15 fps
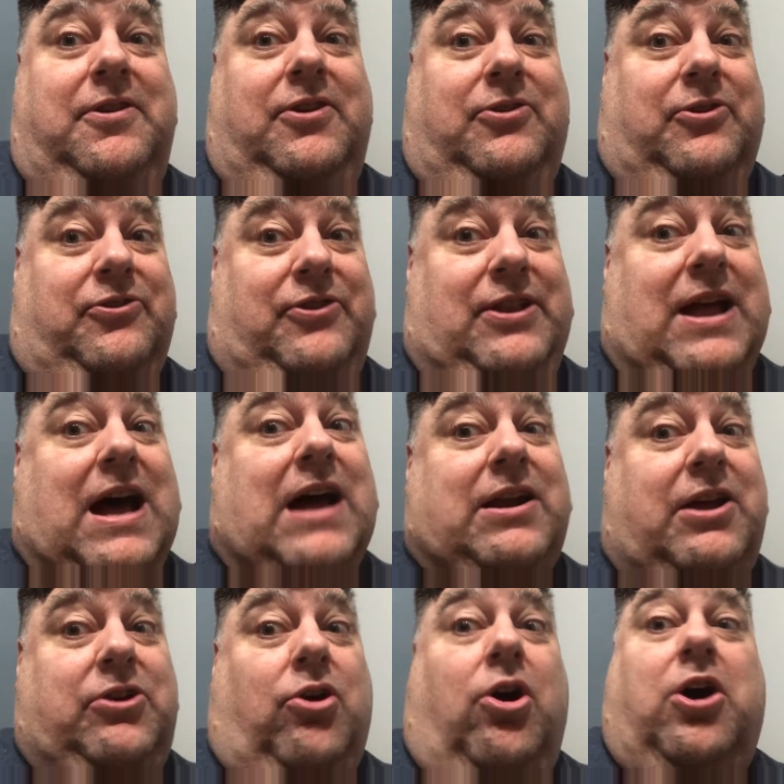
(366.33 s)
So it's not
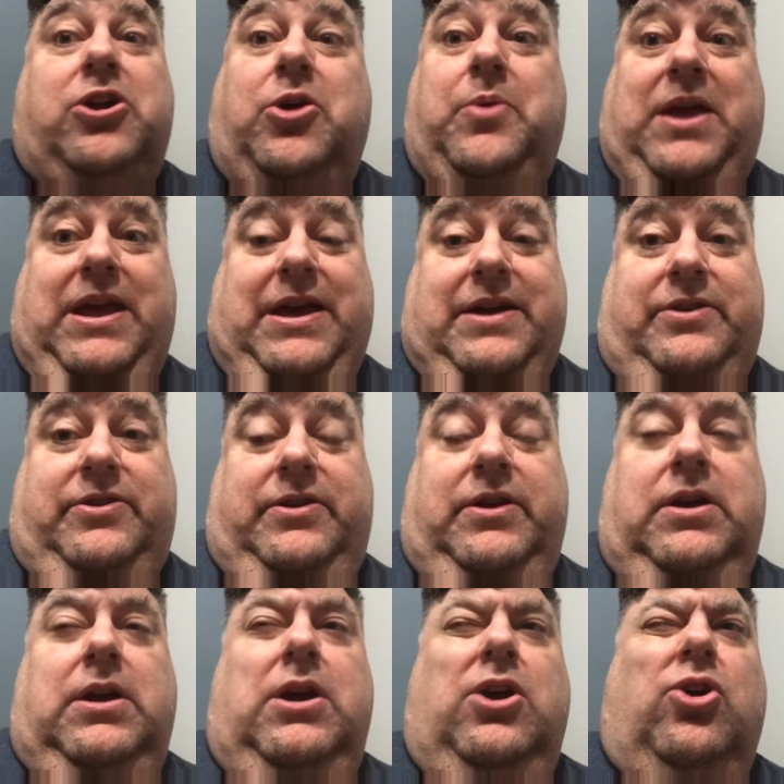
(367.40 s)
an auto hit.
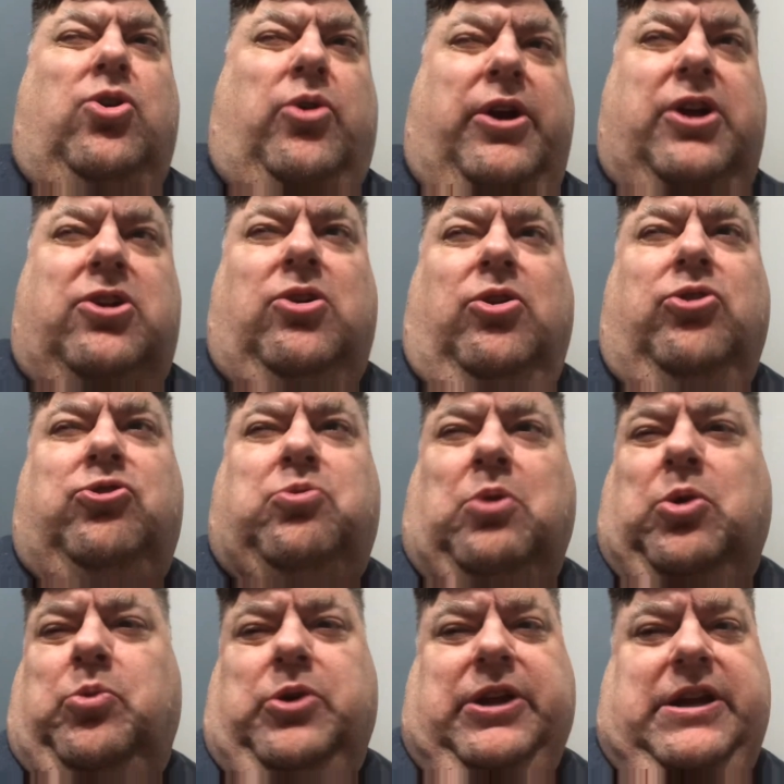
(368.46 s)
Criticals
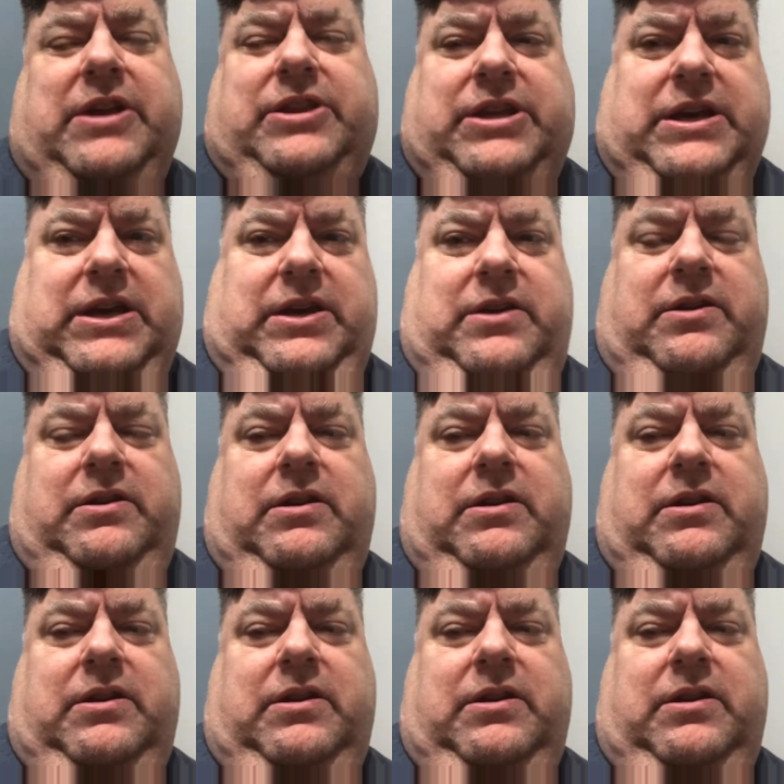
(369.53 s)
weren't really a thing.